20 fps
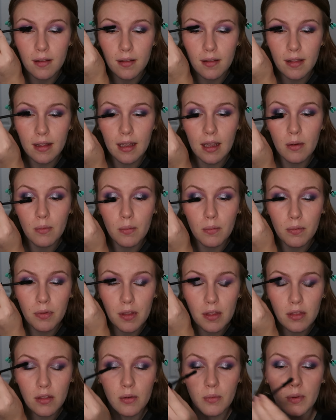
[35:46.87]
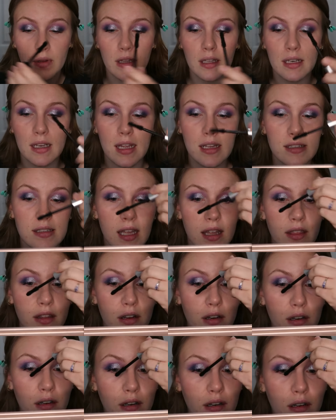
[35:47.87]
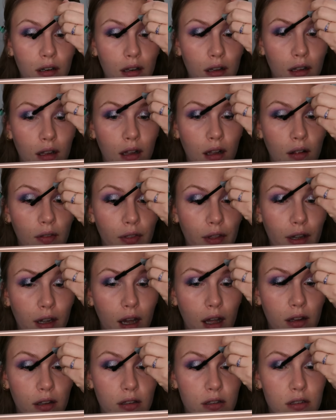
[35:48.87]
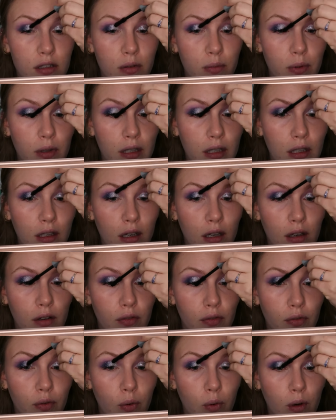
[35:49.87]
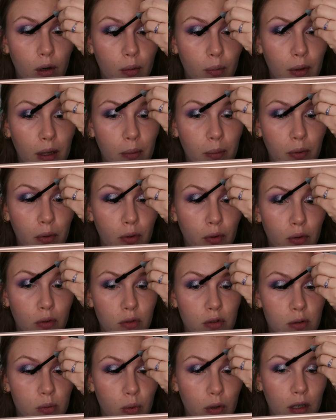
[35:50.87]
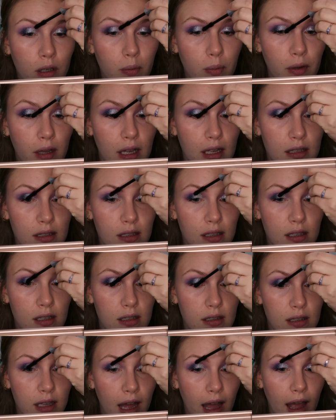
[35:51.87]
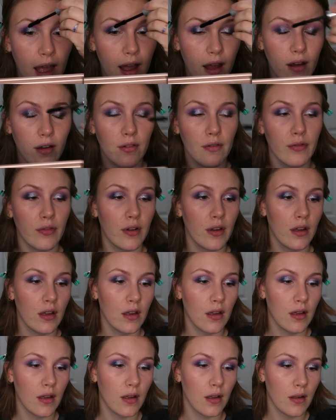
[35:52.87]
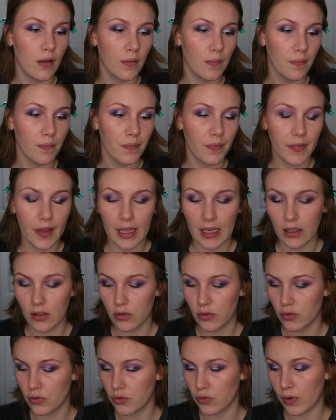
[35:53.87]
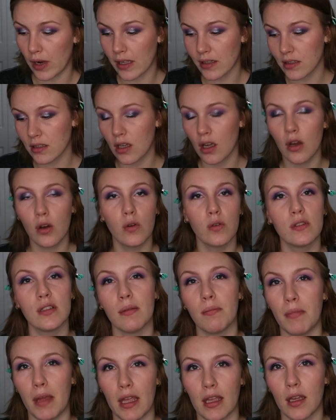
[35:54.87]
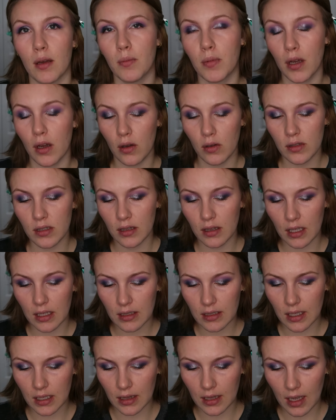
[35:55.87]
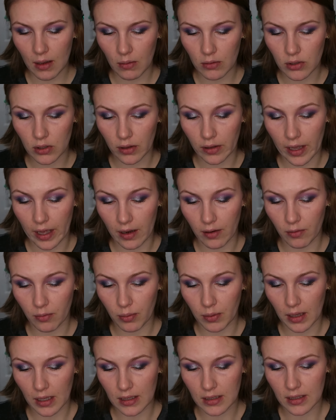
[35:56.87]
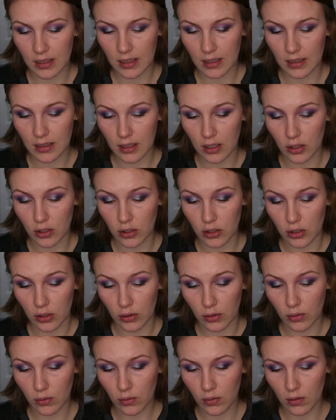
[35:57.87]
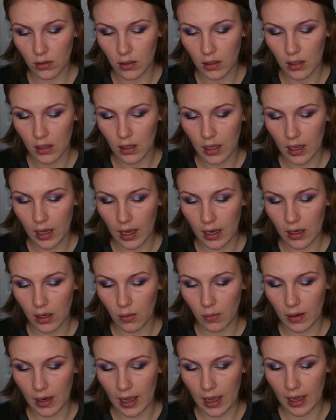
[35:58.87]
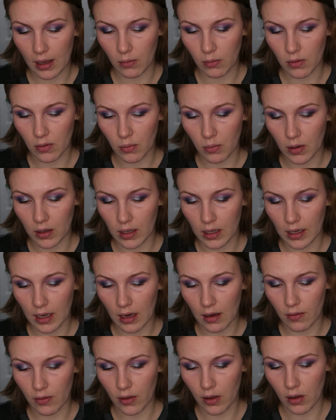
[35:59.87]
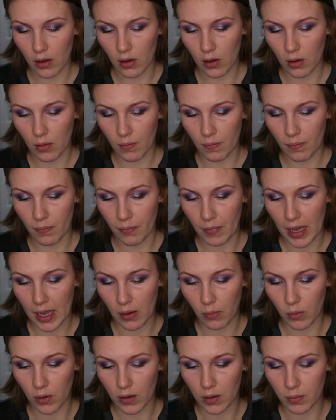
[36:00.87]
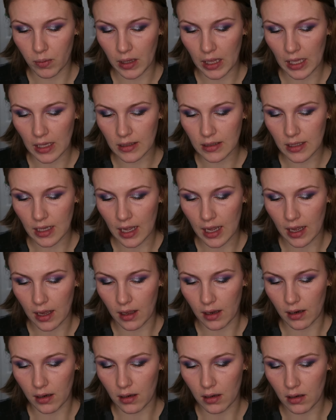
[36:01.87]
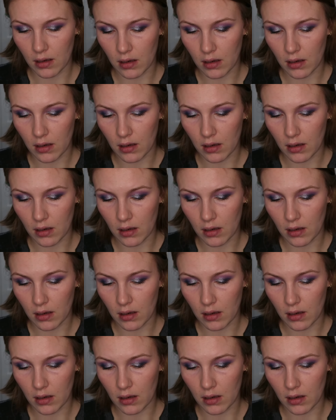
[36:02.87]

like, I think they're really nice. And the colors are really good for people whose workplaces have like dress codes and makeup codes and things like that, which a lot of places do. I know when I was working out of the home, my workplace had